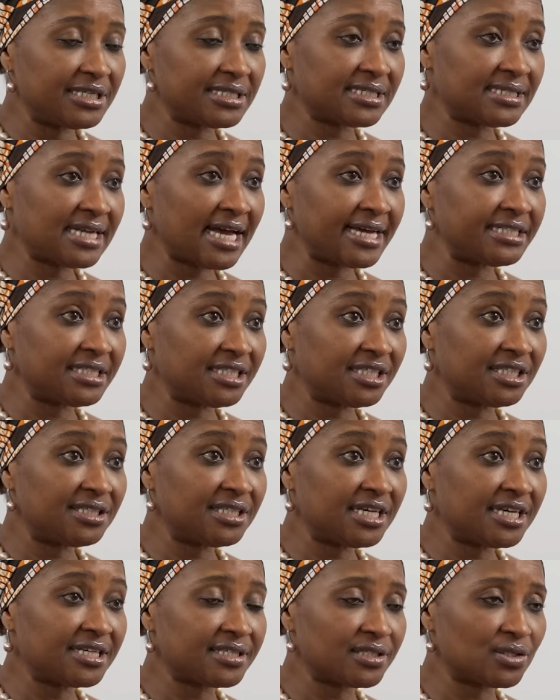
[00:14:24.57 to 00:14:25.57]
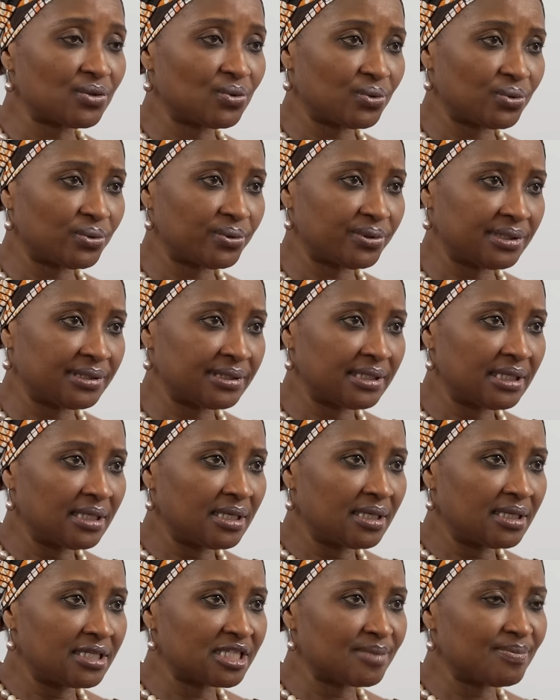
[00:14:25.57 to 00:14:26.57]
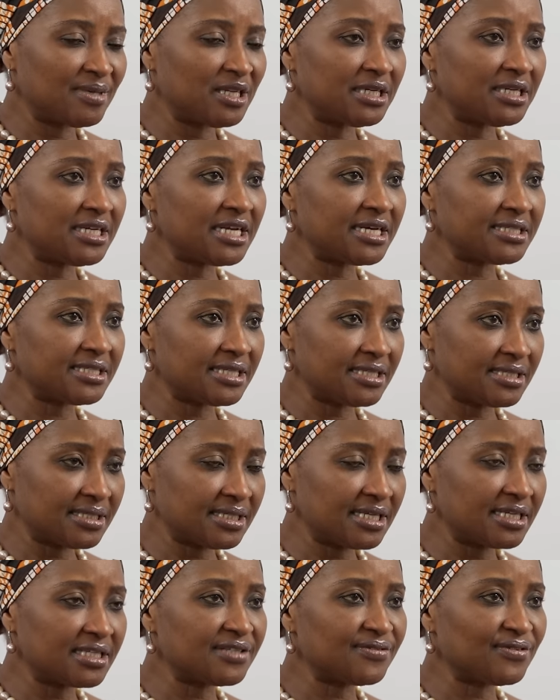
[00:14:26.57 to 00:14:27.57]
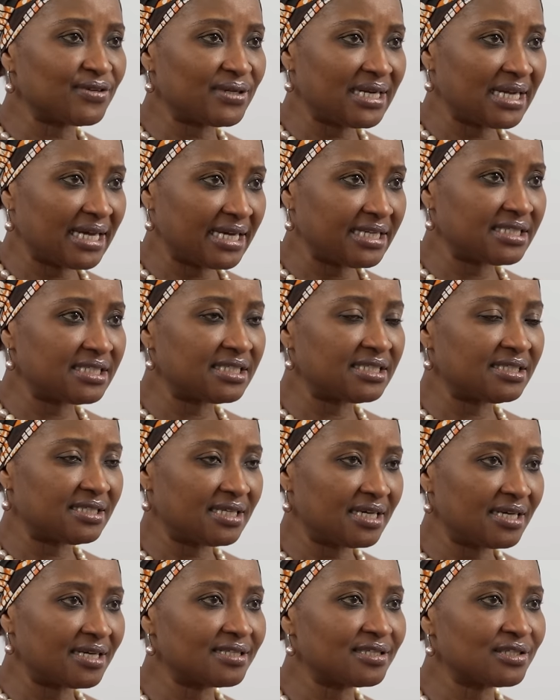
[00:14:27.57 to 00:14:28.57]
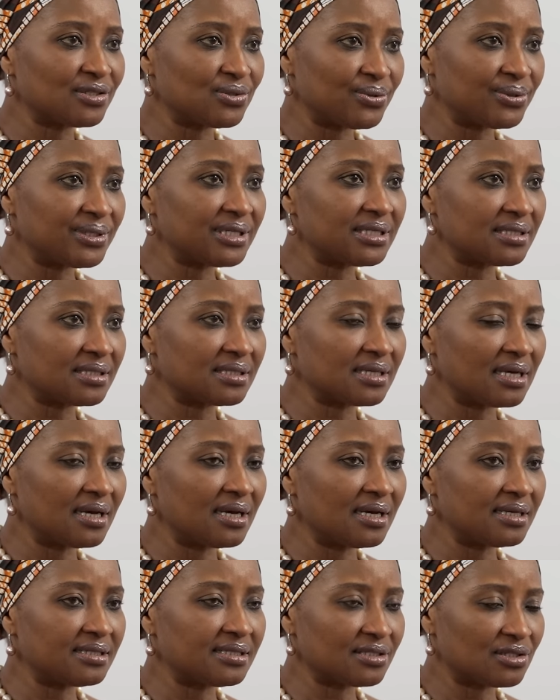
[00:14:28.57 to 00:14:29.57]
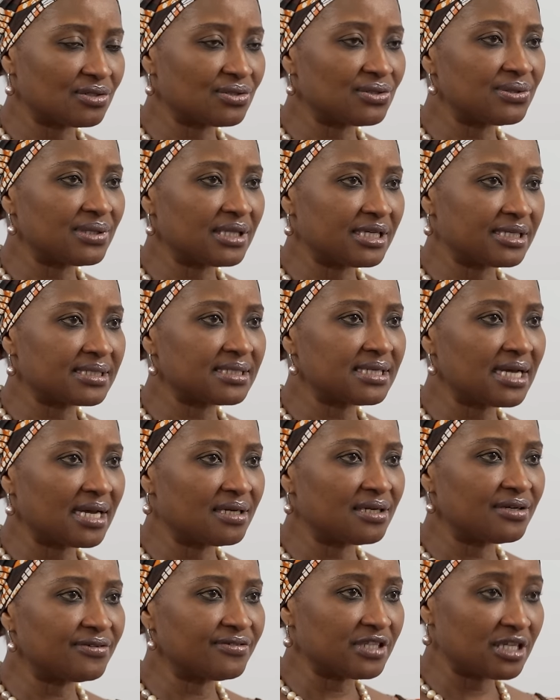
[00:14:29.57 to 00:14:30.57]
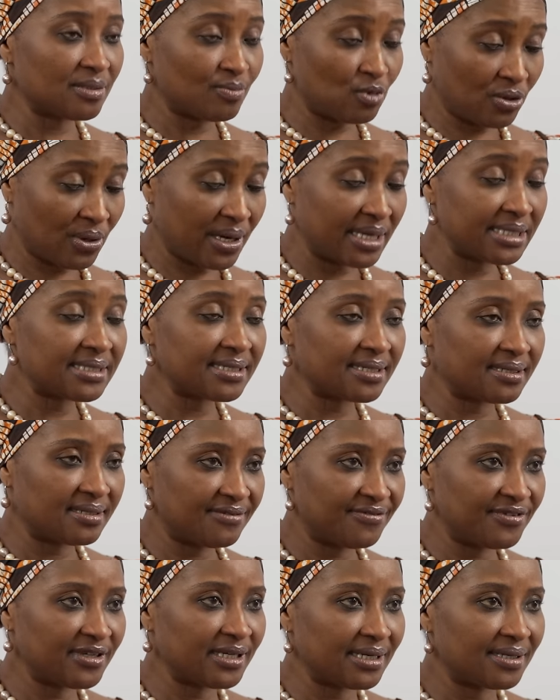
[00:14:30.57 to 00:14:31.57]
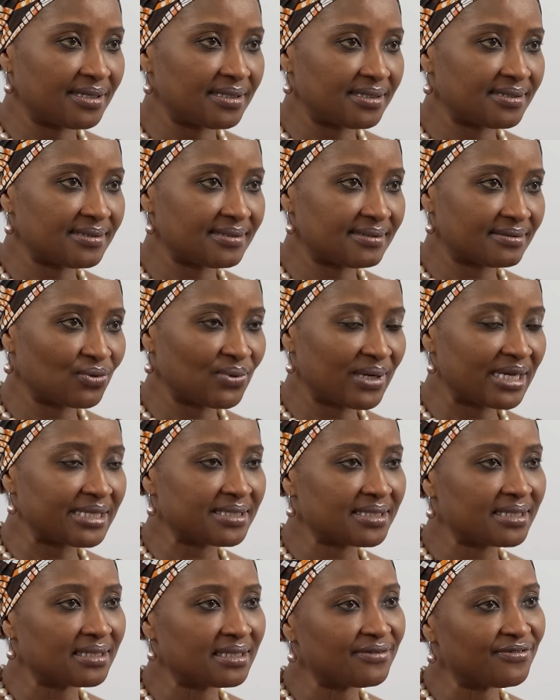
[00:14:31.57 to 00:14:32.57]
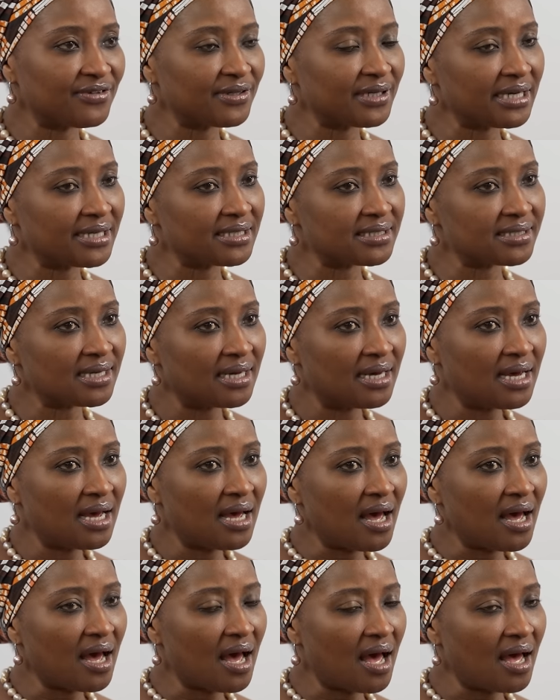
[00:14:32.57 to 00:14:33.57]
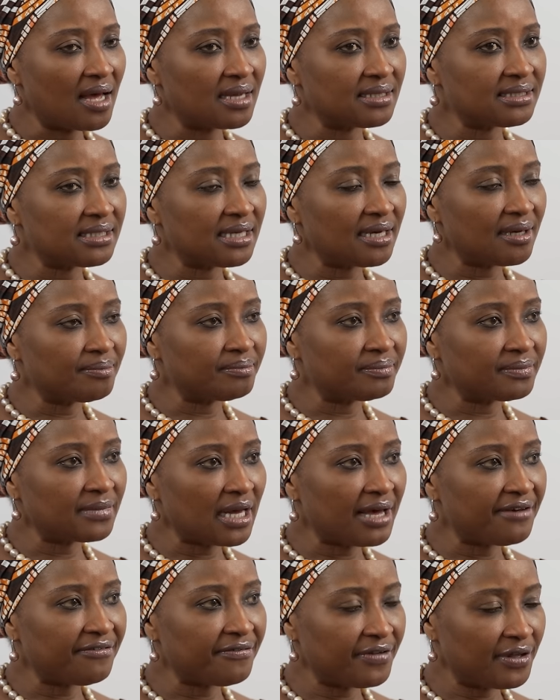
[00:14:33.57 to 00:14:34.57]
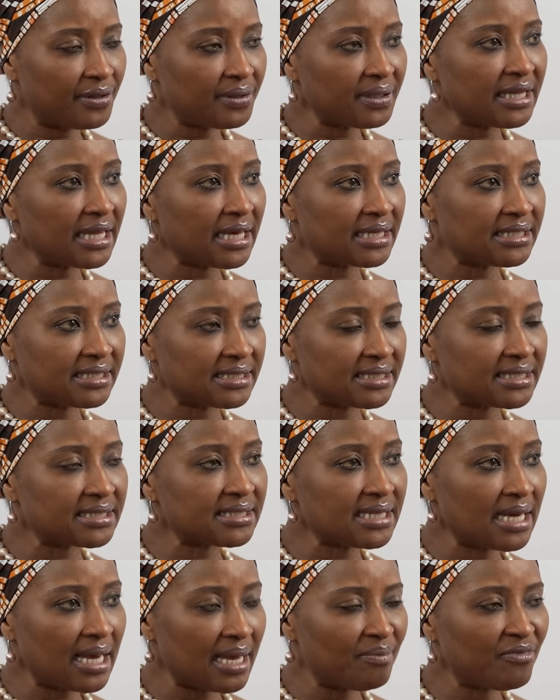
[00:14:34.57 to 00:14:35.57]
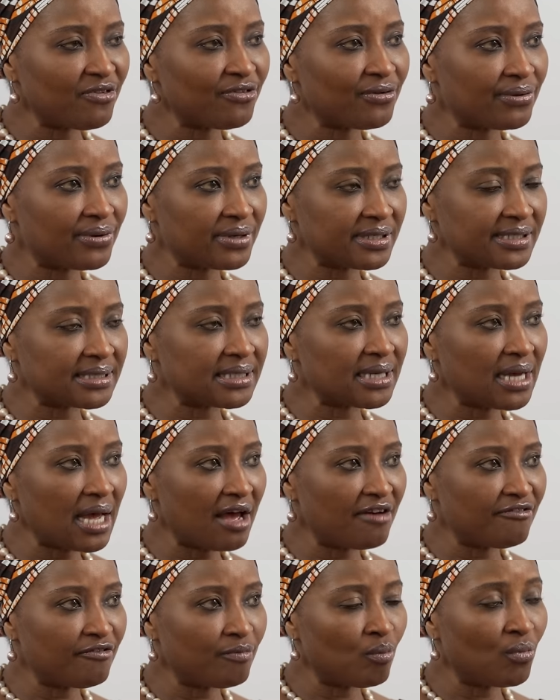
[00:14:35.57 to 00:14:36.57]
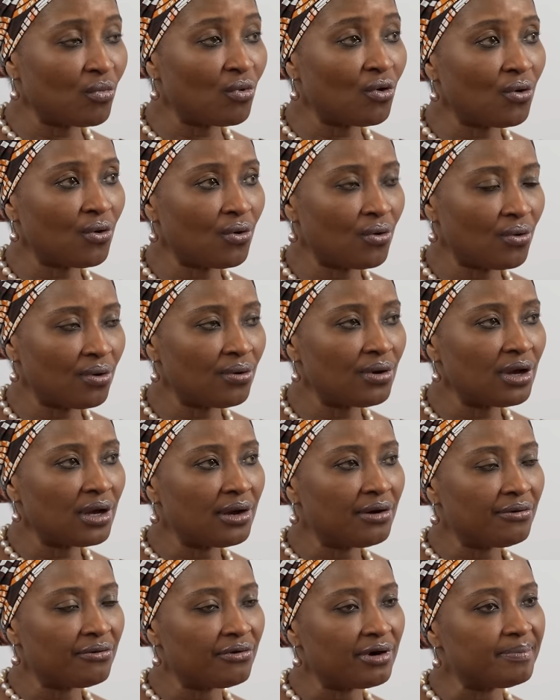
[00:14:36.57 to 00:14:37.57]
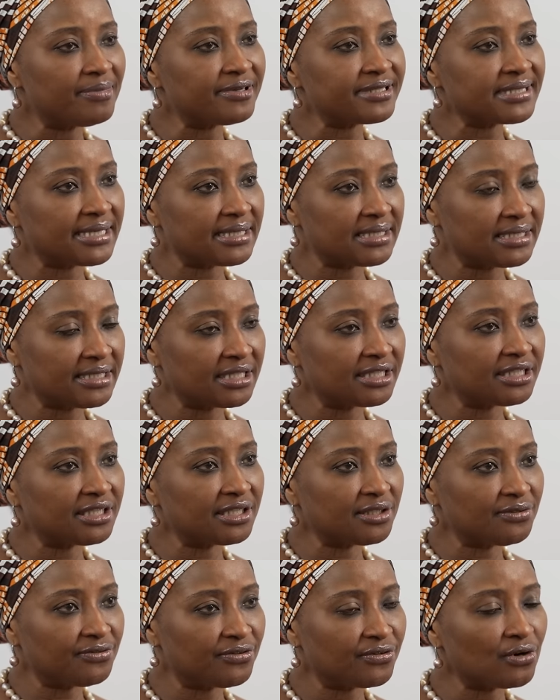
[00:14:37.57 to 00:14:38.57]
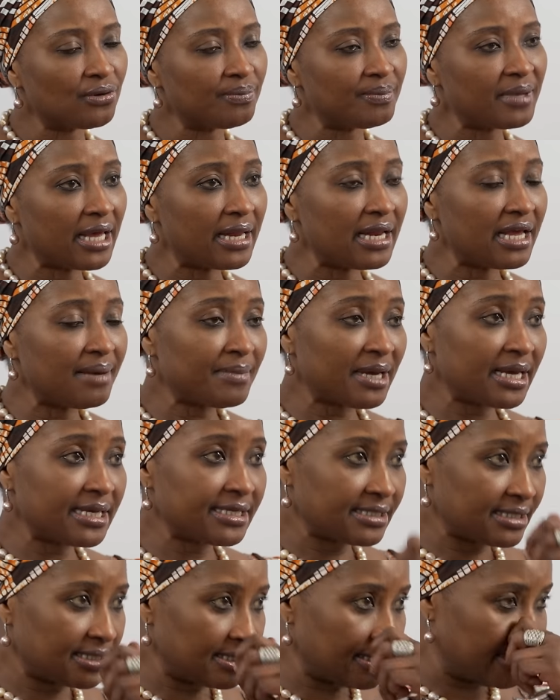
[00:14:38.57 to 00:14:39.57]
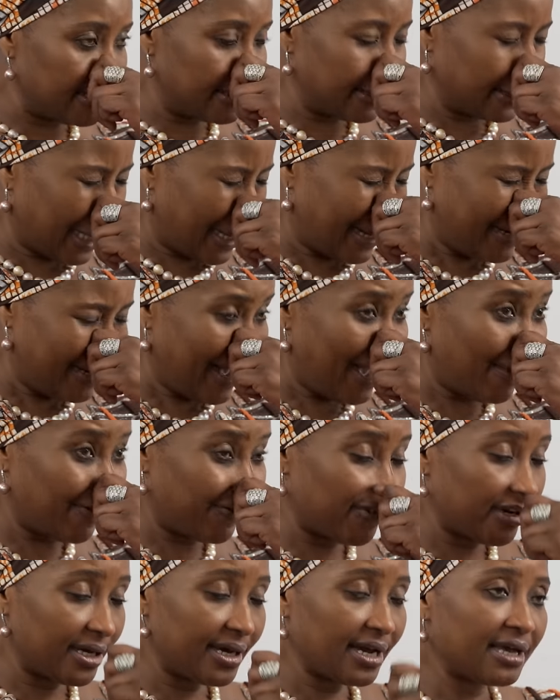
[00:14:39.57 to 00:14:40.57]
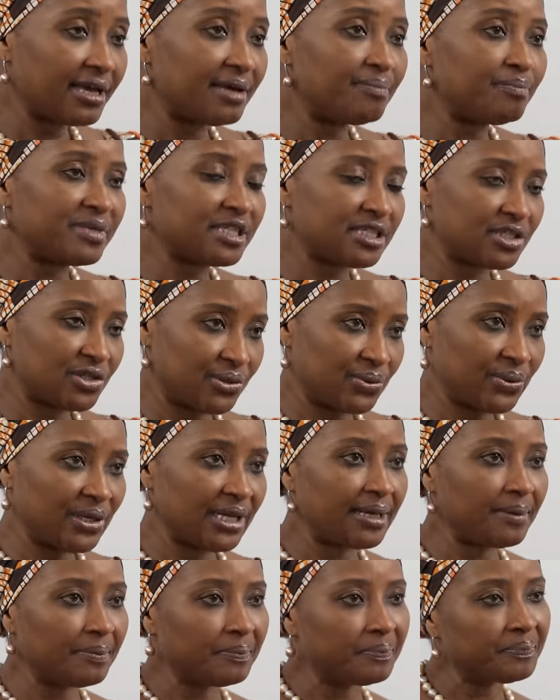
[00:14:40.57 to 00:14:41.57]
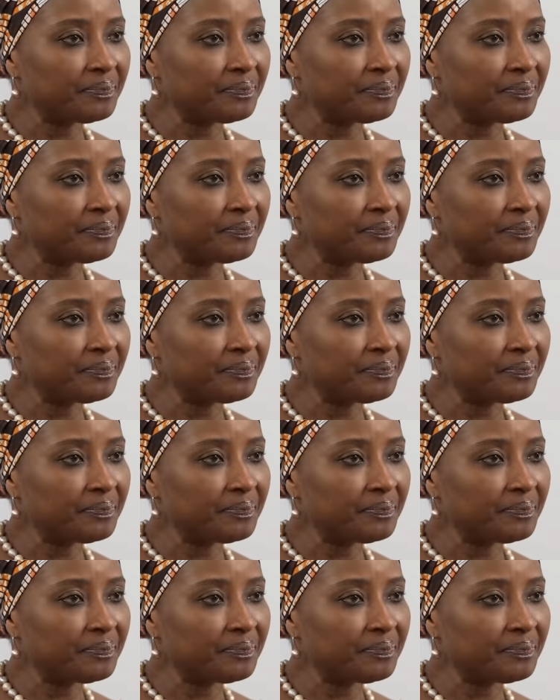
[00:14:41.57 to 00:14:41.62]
it's ninety years old. It's been in existence for ninety years, so it's uh, it's stood the stand of time. Quite significant, quite significant. And um, I feel that it's time for us to have more representation from L M I Cs and Africa in particular.